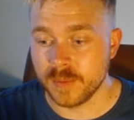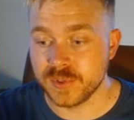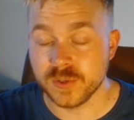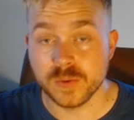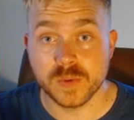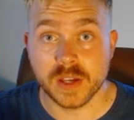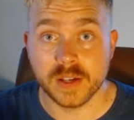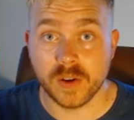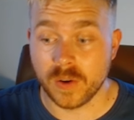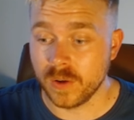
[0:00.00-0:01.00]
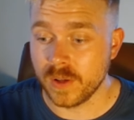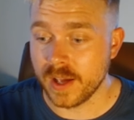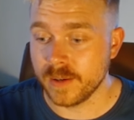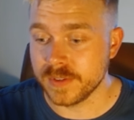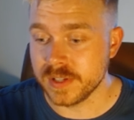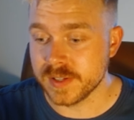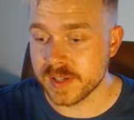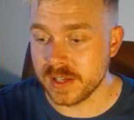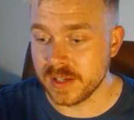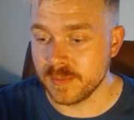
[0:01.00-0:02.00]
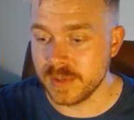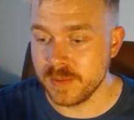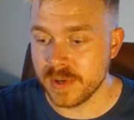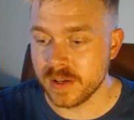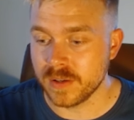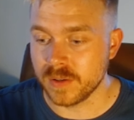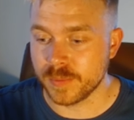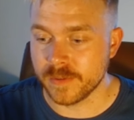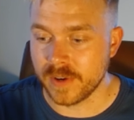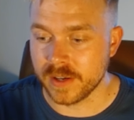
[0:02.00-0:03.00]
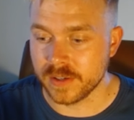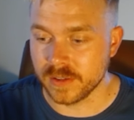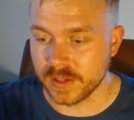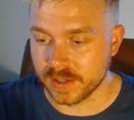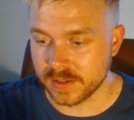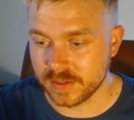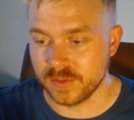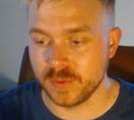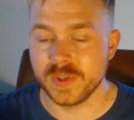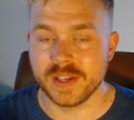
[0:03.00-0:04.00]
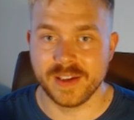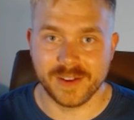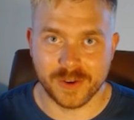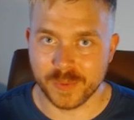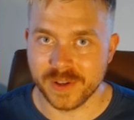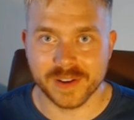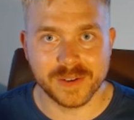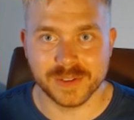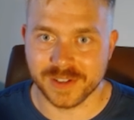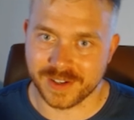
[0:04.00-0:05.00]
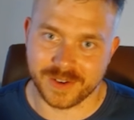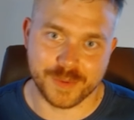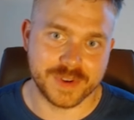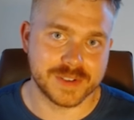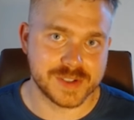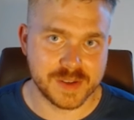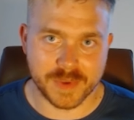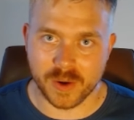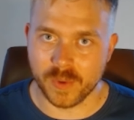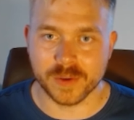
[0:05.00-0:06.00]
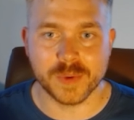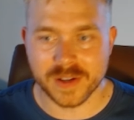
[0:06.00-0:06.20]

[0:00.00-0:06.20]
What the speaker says: do they all have the same email provider? Like, are we on Outlook? Are we on Gmail? What are we